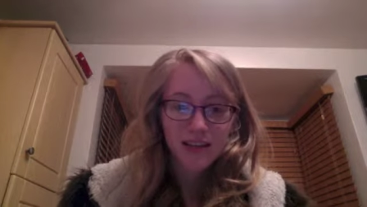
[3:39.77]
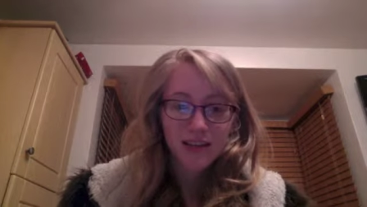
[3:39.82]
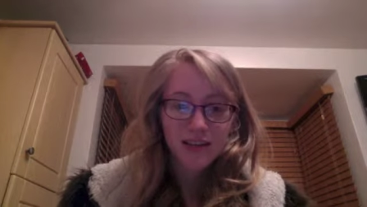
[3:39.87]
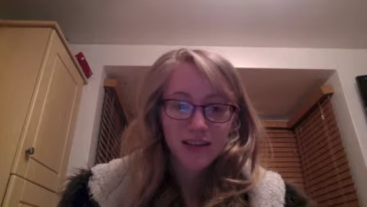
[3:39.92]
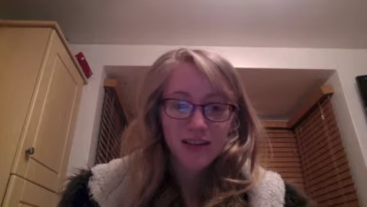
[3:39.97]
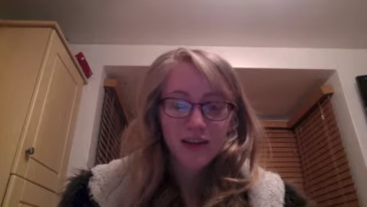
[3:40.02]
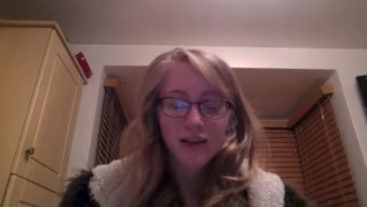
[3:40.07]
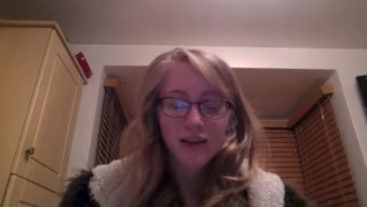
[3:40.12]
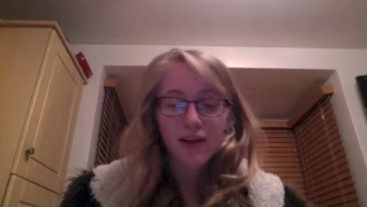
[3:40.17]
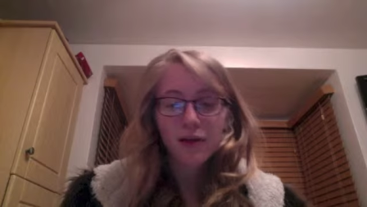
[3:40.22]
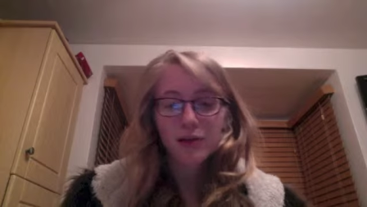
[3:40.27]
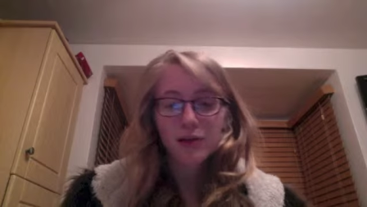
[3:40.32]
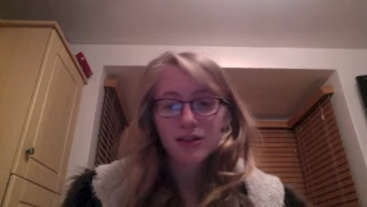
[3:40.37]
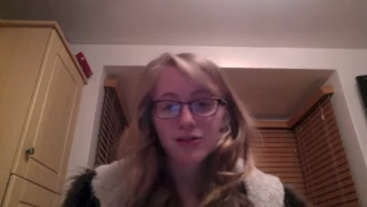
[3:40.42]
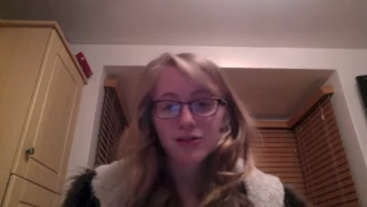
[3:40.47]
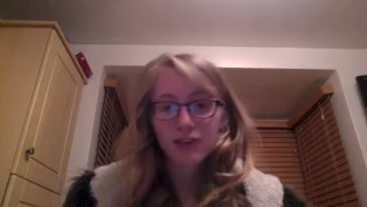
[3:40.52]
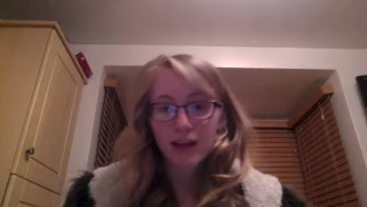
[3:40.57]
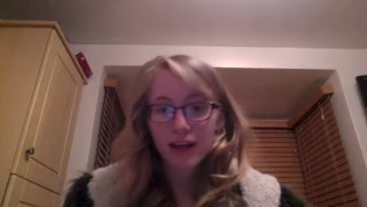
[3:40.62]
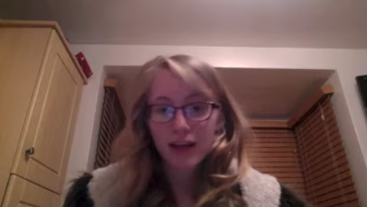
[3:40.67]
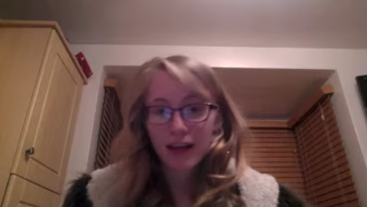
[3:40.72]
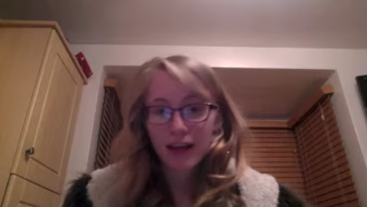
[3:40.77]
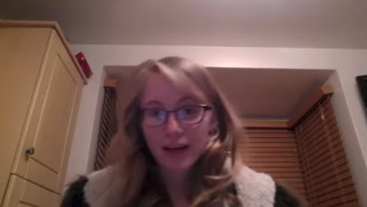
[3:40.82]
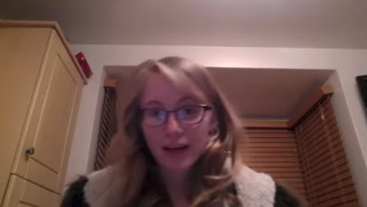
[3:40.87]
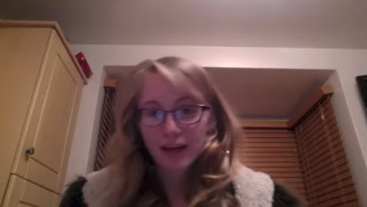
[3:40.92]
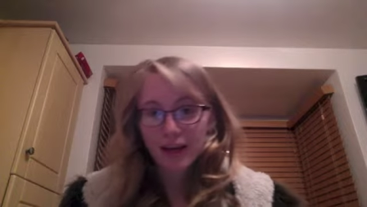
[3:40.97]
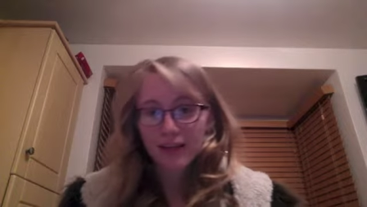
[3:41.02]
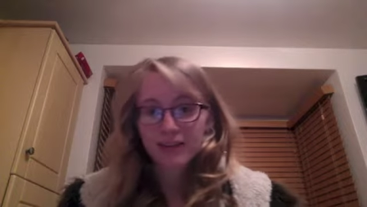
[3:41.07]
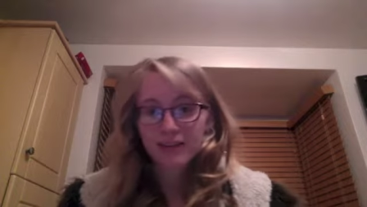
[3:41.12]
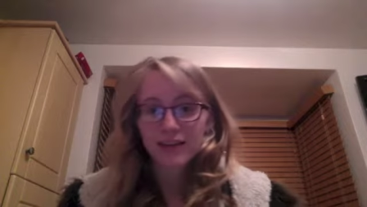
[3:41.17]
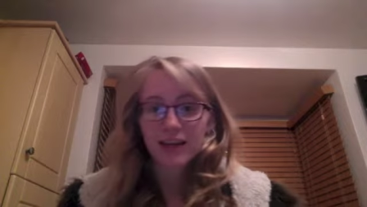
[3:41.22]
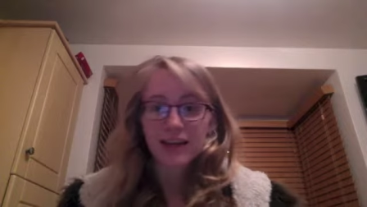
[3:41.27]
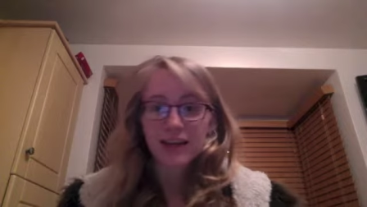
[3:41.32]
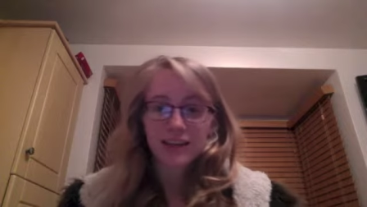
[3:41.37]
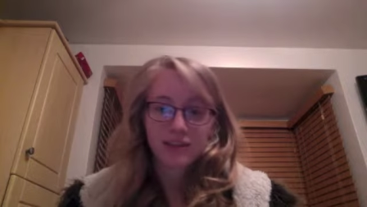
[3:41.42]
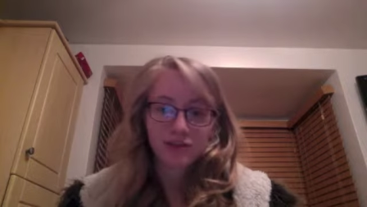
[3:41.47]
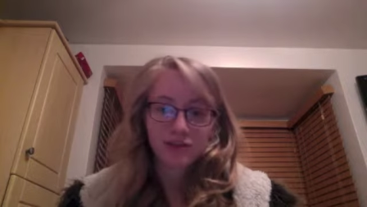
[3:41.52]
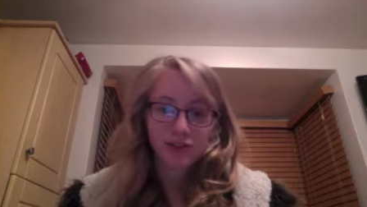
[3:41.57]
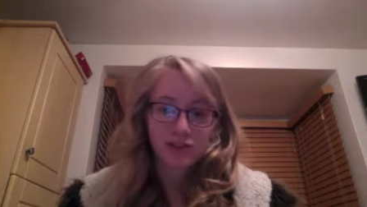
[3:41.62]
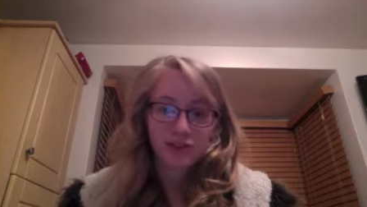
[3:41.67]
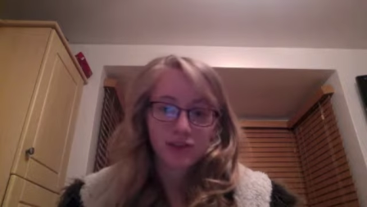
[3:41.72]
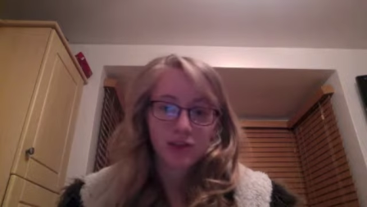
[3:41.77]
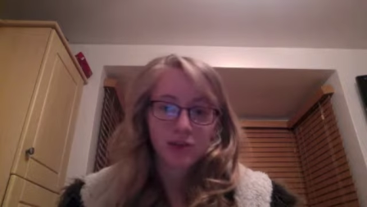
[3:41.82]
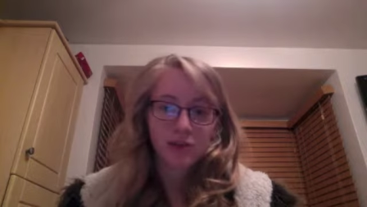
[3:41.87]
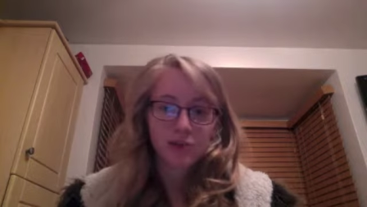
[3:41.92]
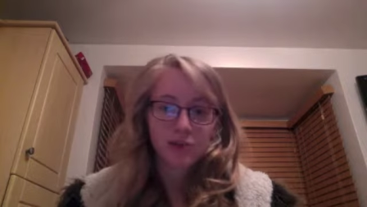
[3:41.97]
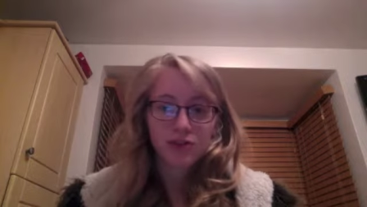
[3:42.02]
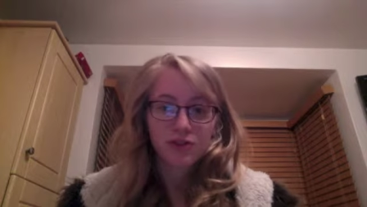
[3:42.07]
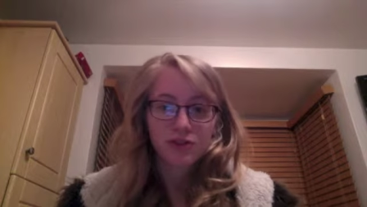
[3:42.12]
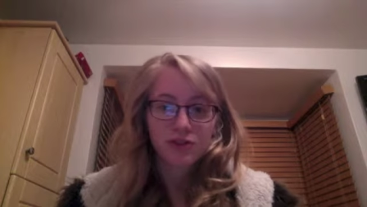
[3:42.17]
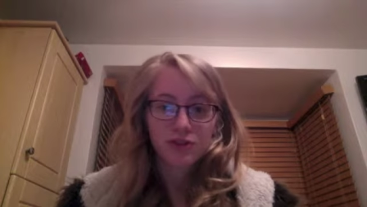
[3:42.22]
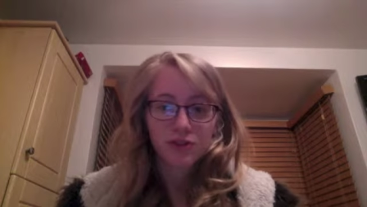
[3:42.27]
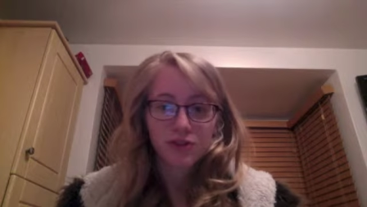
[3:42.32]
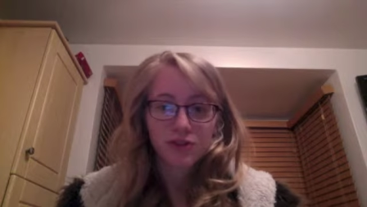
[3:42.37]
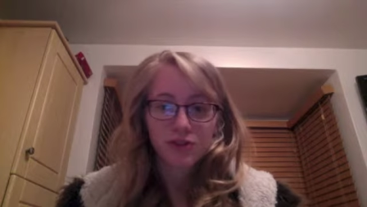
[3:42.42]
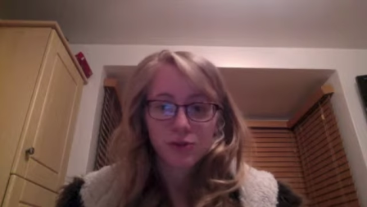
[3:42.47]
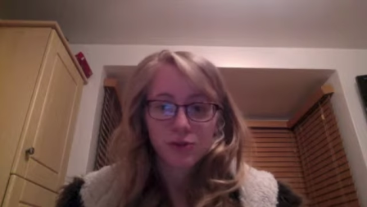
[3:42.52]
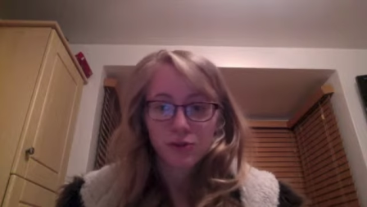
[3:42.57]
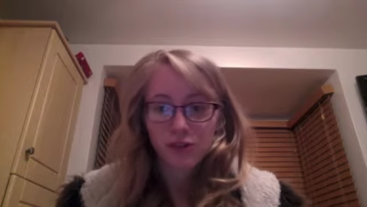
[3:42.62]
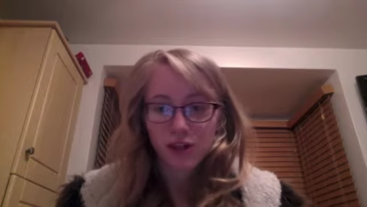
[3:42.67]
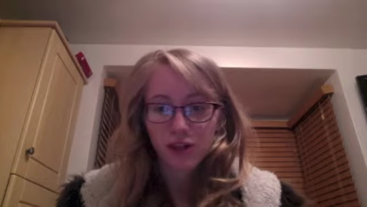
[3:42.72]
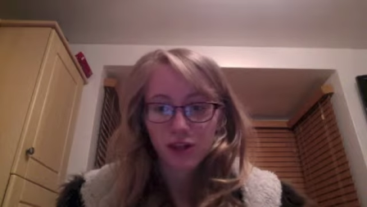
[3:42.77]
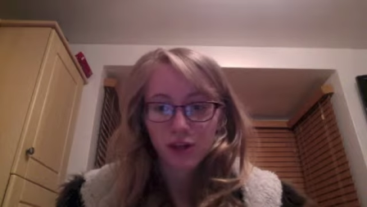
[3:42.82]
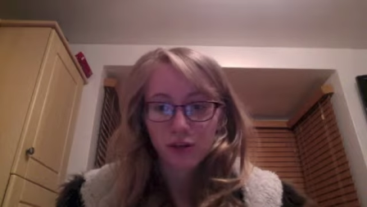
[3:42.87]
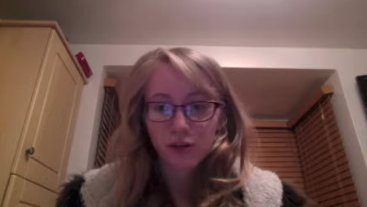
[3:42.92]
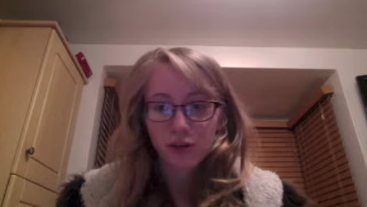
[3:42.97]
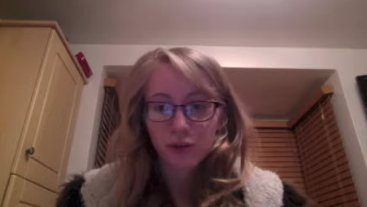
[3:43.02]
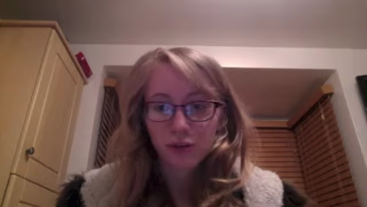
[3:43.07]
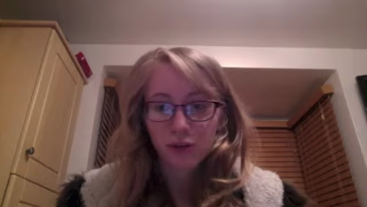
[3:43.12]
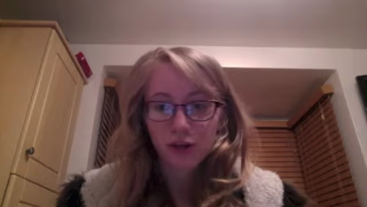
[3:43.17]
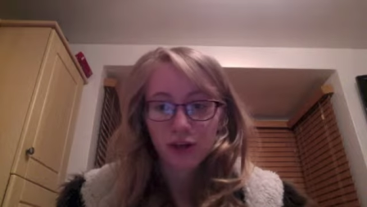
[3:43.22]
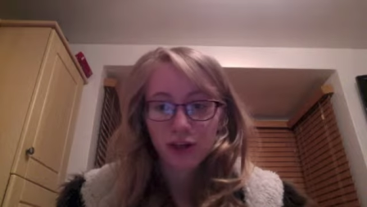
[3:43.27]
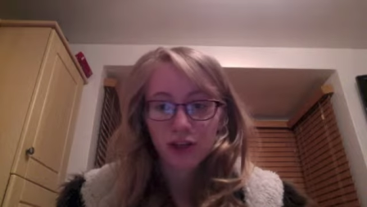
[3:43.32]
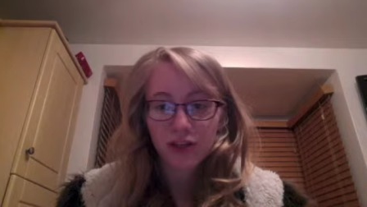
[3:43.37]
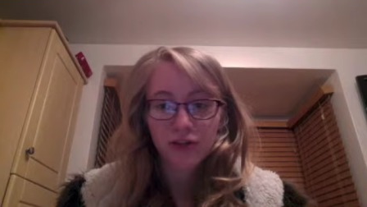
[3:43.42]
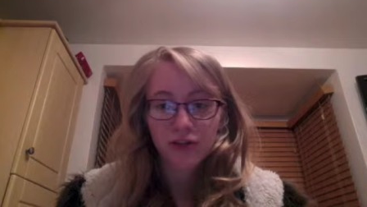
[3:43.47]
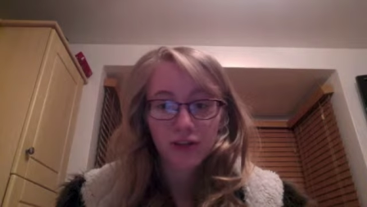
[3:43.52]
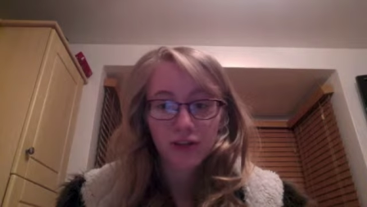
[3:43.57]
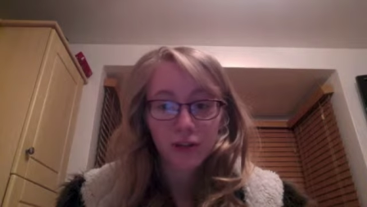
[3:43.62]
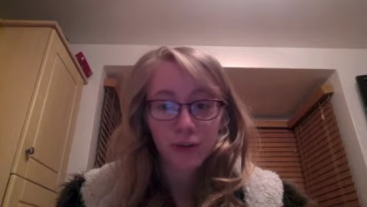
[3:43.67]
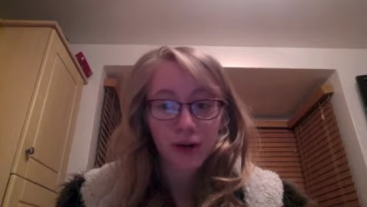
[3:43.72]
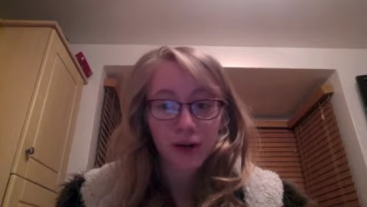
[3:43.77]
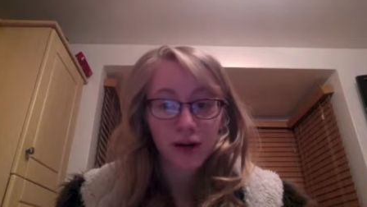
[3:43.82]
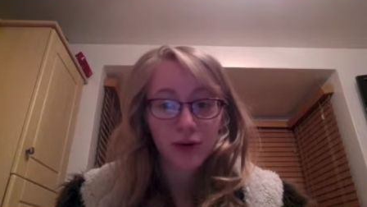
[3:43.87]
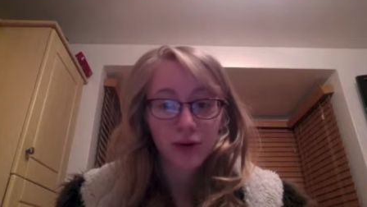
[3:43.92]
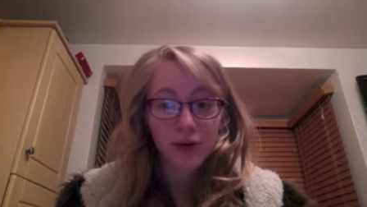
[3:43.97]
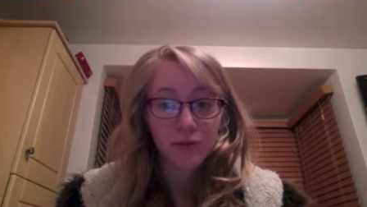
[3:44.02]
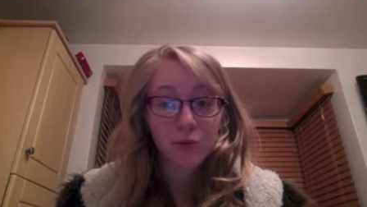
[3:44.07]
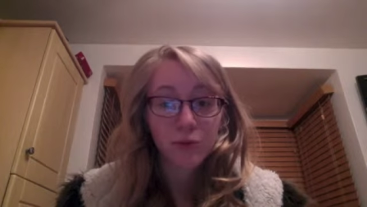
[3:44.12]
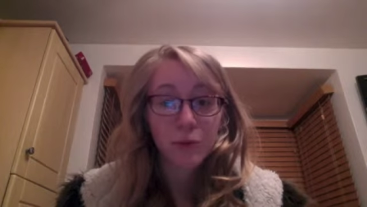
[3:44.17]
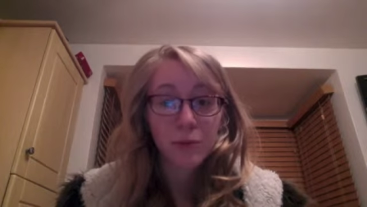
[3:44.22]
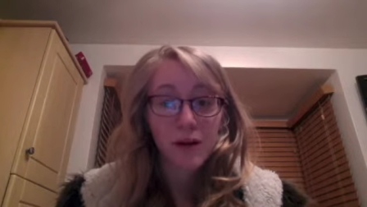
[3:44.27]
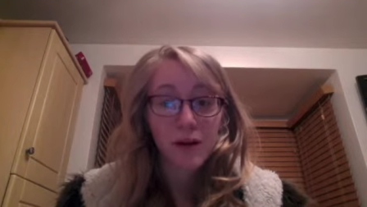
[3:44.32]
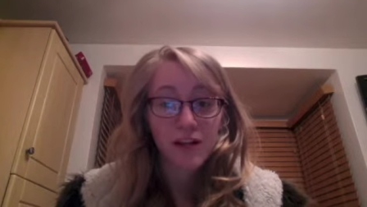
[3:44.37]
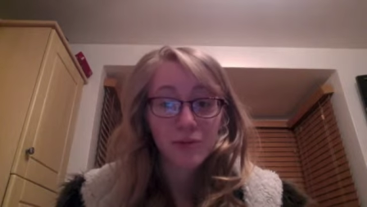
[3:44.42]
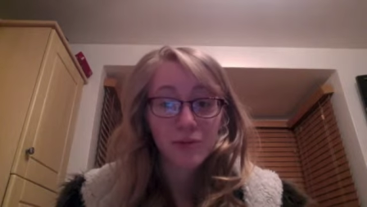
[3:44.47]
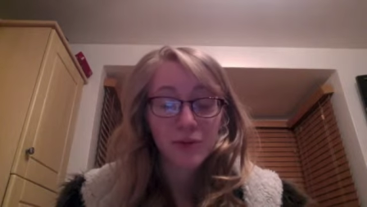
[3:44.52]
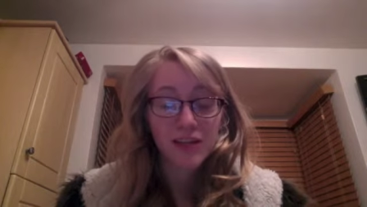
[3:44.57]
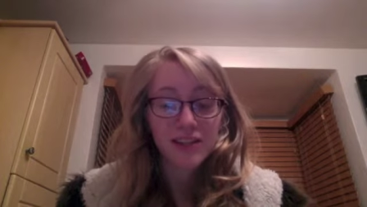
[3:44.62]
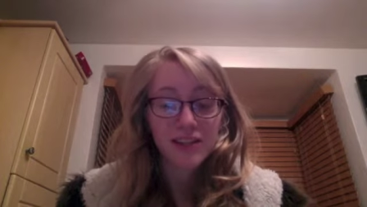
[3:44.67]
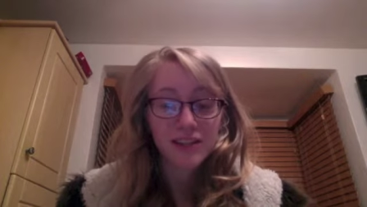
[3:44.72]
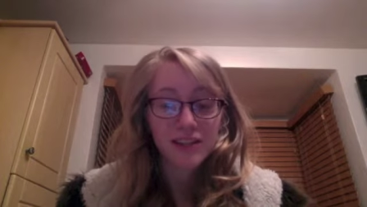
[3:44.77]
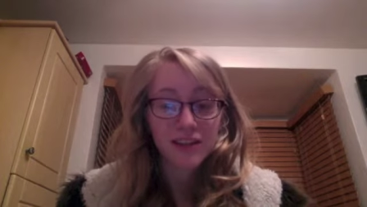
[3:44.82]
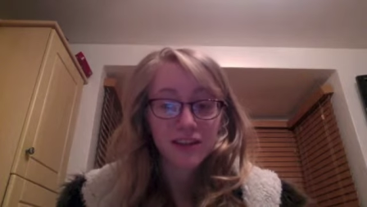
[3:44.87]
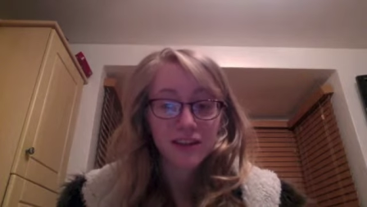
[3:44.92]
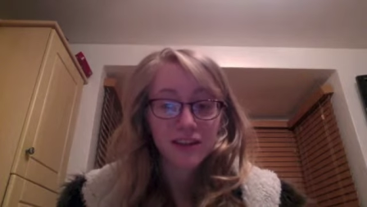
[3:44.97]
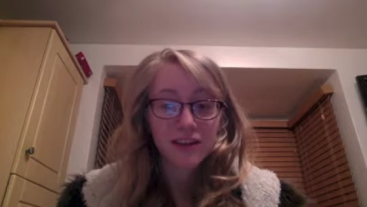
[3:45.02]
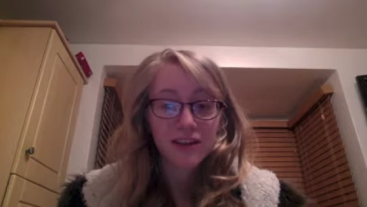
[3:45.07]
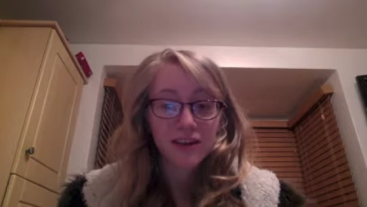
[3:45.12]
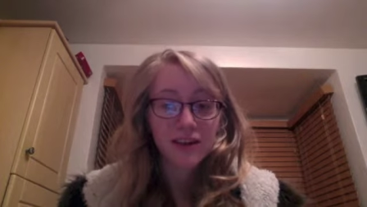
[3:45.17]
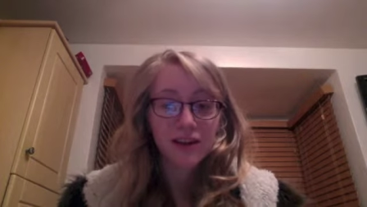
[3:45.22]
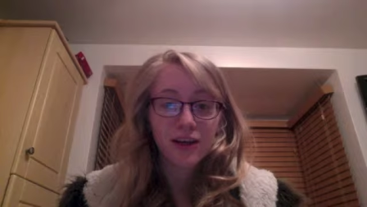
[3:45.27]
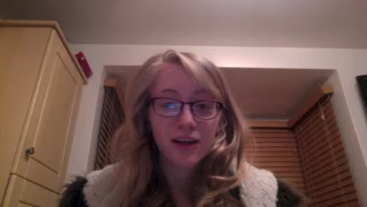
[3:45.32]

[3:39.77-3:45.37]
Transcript: so there were different lengths and different types of shots, which I thought worked really well and were much better than